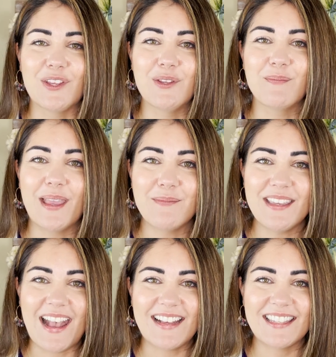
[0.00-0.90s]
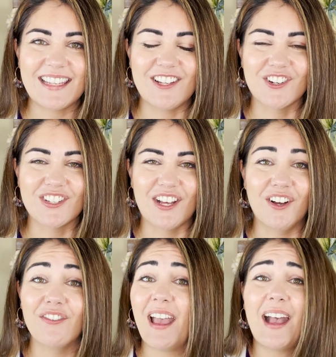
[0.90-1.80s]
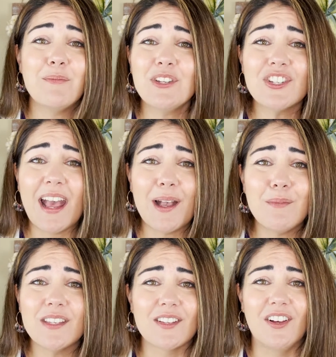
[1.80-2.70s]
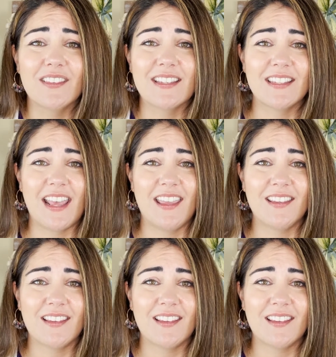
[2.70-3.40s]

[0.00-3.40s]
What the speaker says: you may be asking yourself, how much time does all this take?